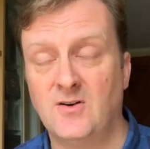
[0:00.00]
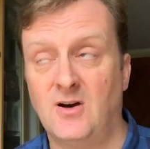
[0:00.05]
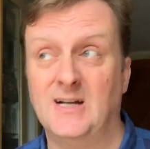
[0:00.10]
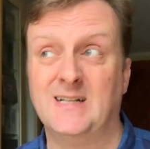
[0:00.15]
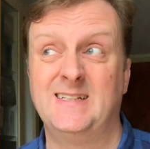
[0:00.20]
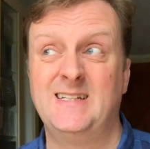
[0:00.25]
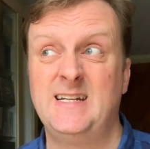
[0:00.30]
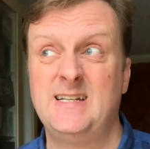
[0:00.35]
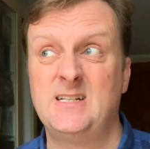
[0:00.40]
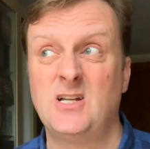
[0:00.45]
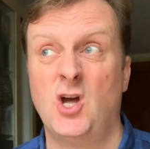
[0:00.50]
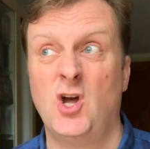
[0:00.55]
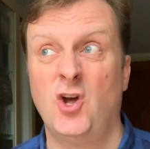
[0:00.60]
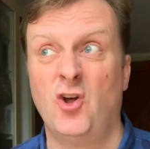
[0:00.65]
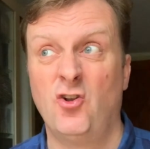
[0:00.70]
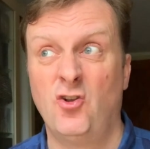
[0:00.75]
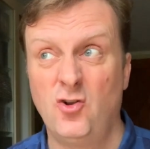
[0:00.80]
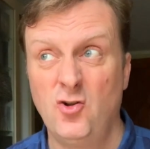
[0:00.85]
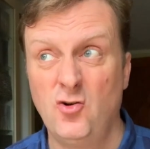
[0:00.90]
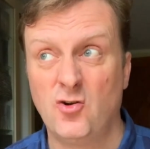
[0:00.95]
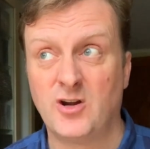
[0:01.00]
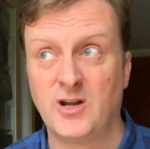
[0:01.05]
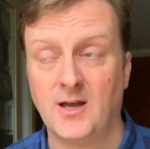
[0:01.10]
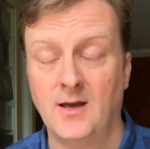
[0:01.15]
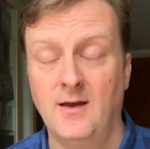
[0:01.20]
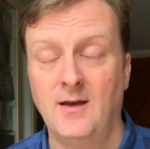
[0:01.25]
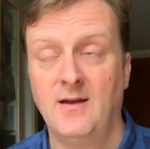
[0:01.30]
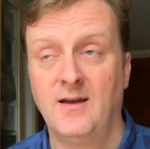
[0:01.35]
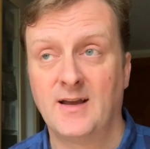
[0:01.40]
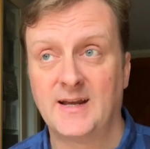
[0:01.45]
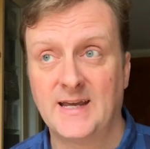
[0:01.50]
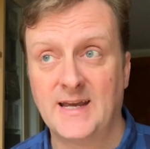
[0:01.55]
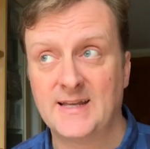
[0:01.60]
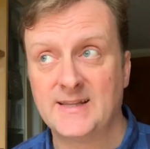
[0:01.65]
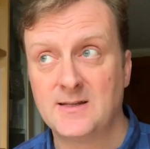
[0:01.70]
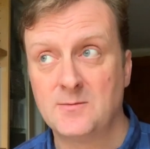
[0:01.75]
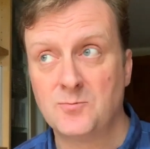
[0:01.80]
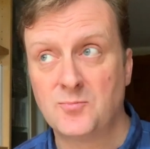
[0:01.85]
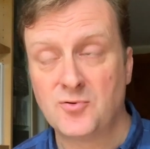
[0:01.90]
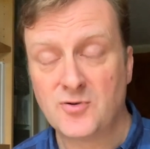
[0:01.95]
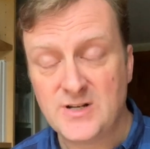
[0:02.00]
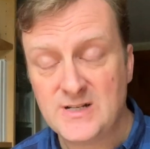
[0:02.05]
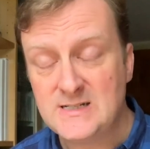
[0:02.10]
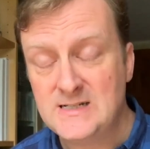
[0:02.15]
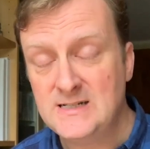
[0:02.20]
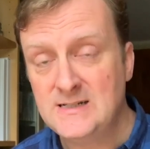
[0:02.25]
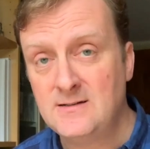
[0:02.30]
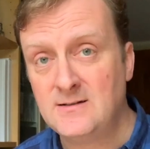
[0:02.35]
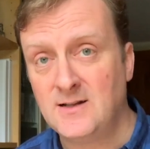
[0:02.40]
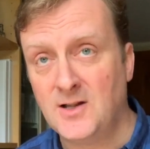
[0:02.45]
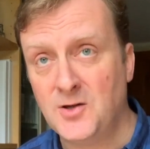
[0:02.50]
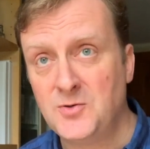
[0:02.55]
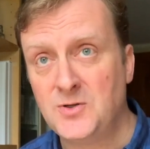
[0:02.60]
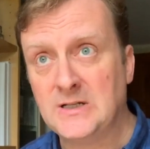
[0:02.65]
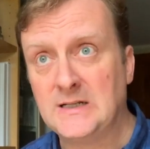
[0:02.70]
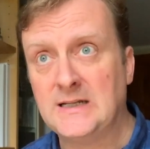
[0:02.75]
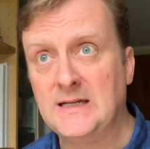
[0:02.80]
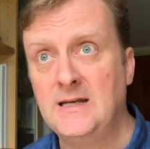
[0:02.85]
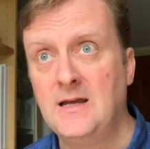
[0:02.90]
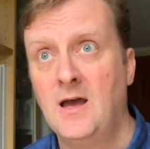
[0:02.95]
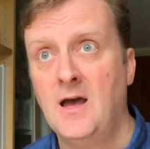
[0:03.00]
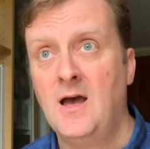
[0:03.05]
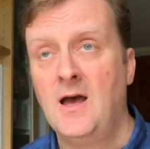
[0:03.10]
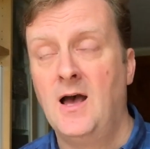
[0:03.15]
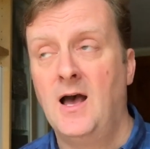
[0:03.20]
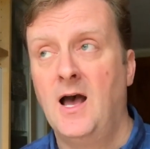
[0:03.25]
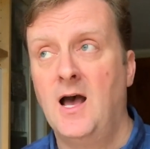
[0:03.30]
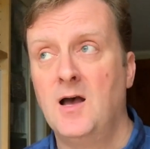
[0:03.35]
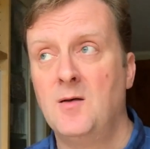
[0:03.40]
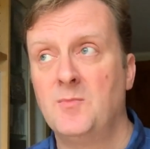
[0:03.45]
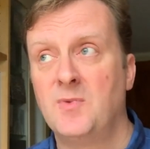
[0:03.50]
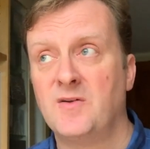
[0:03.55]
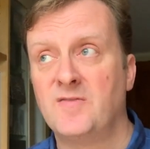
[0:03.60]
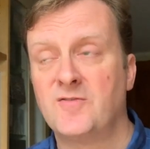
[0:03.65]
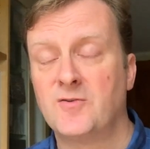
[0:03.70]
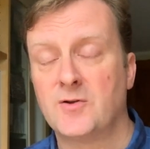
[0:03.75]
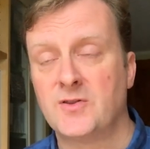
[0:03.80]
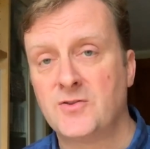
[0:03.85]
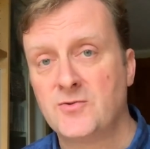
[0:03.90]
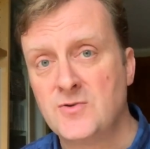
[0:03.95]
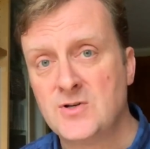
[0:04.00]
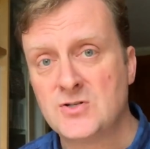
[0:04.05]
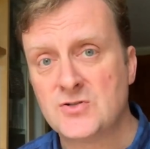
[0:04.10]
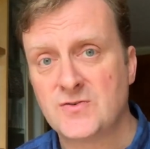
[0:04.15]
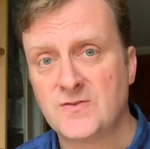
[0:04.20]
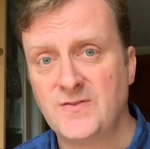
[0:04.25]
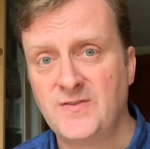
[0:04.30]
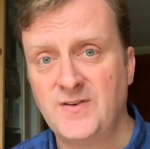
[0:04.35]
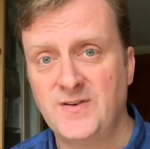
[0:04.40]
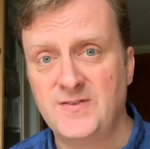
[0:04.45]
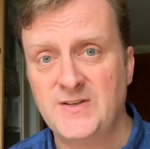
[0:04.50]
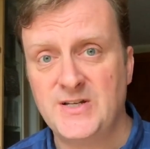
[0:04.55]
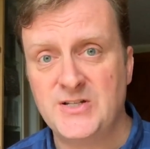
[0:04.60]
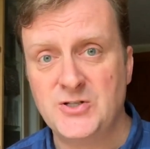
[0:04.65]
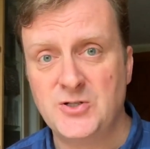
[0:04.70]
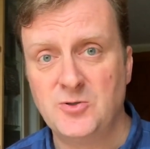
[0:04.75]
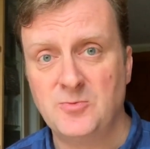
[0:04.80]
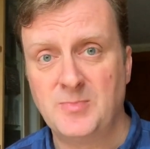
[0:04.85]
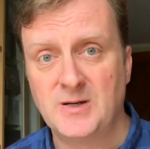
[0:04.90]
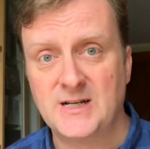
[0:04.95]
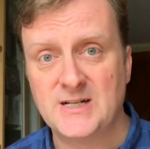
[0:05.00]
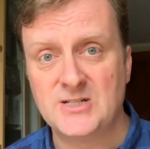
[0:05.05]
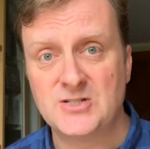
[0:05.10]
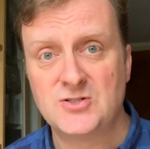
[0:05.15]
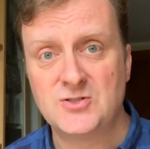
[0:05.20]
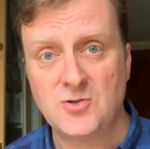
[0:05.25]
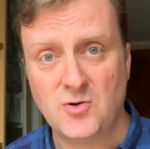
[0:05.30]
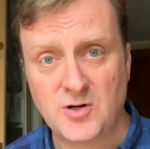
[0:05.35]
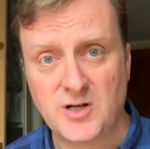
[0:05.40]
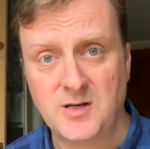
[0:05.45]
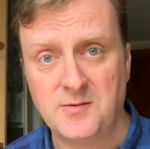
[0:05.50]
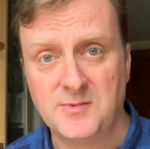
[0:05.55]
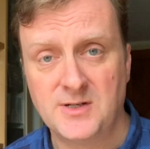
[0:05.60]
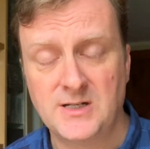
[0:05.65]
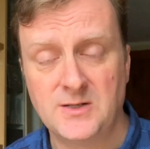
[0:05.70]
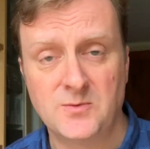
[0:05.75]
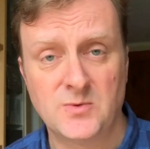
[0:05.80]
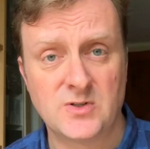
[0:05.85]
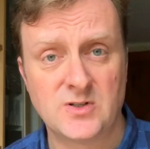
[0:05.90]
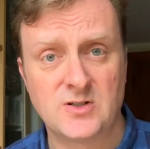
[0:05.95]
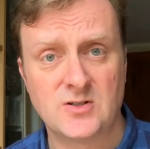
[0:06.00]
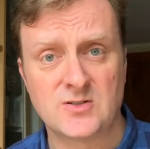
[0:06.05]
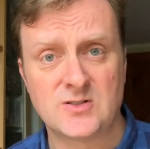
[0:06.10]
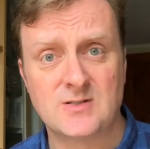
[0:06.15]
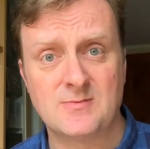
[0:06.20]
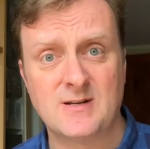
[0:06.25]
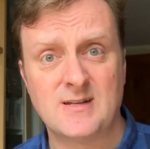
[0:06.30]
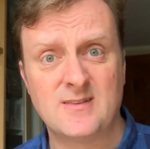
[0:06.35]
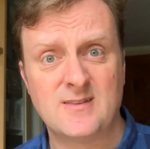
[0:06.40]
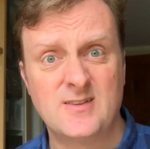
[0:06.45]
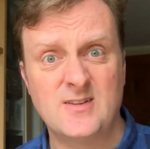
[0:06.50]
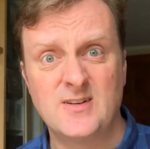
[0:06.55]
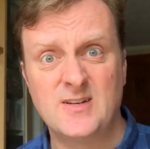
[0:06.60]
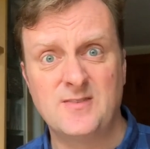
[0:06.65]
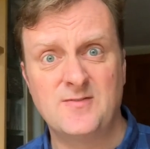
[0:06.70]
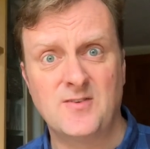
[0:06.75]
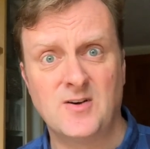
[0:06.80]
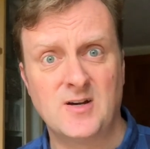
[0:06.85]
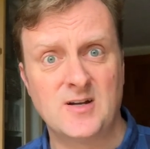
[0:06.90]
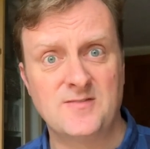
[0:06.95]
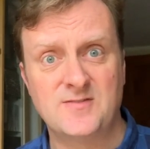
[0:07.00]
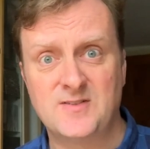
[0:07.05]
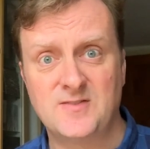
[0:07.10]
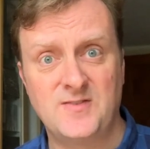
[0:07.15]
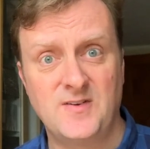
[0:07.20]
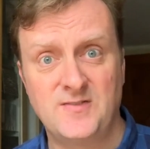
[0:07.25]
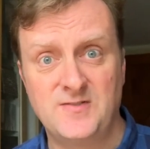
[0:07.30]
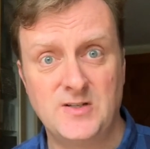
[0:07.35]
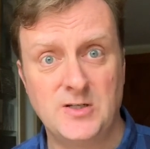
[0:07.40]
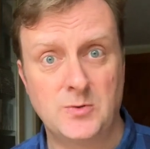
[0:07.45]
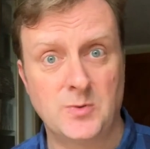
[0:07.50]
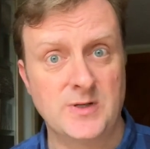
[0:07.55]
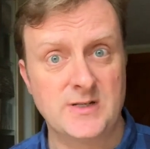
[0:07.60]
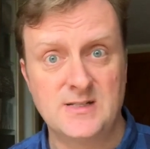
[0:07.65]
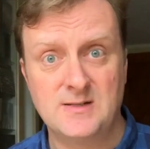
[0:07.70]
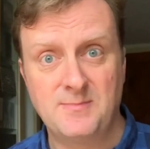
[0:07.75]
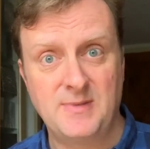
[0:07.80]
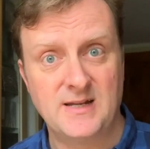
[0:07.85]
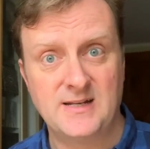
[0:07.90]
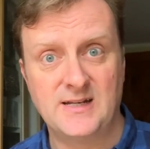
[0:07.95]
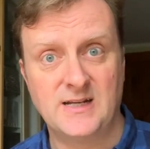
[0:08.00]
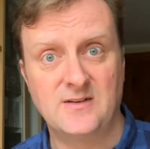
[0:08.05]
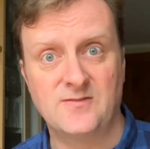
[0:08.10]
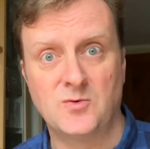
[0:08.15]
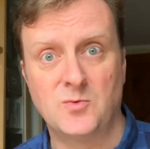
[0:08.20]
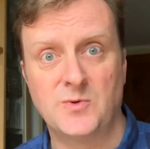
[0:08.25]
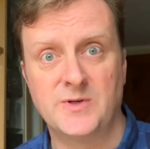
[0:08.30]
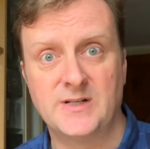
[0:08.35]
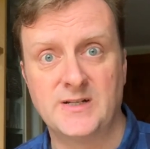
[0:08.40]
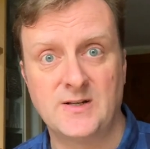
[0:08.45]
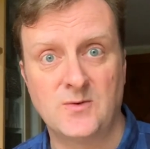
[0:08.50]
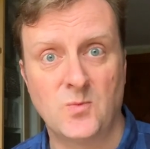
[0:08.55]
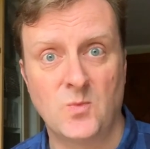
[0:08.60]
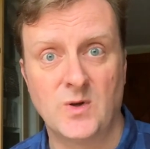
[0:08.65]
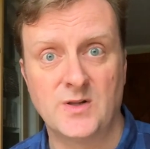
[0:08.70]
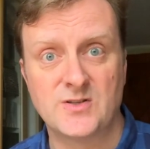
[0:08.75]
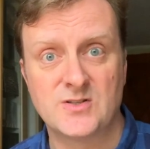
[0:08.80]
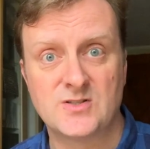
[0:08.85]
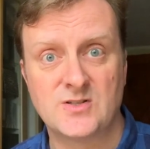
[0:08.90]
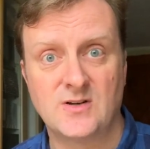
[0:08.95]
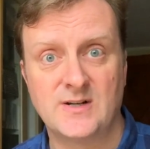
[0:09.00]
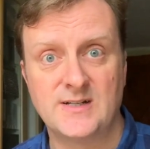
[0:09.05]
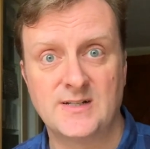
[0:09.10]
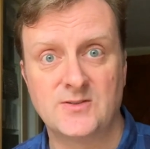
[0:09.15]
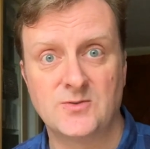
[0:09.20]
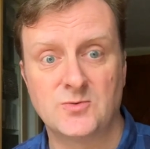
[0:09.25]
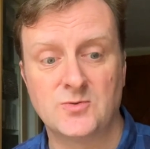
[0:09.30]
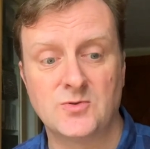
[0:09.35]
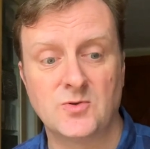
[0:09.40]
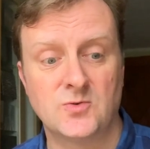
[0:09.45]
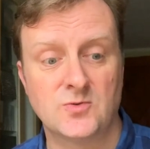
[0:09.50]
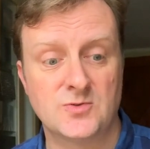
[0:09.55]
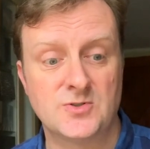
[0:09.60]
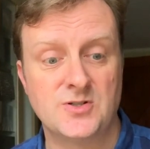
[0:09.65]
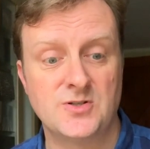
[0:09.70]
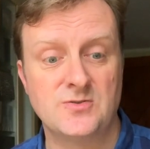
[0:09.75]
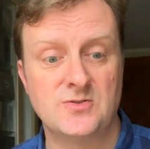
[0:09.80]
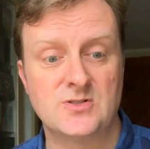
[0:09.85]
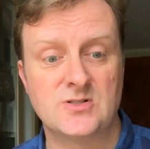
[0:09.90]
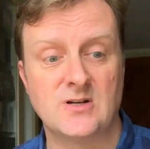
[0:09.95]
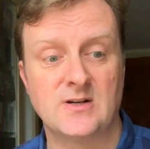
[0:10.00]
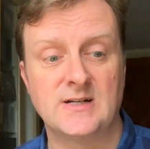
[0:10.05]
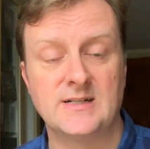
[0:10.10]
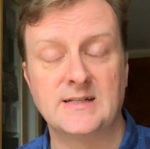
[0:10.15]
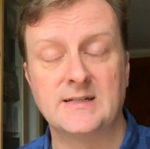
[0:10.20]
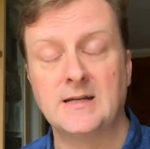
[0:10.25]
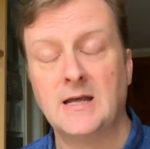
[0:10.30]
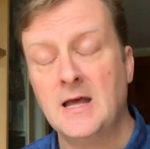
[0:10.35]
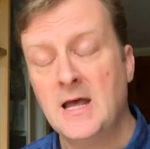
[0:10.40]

I did look at getting them printed locally, um, but for a 352 page document, it would have cost about 35 to 50 quid, depending if I wanted it one sided or, or two sided.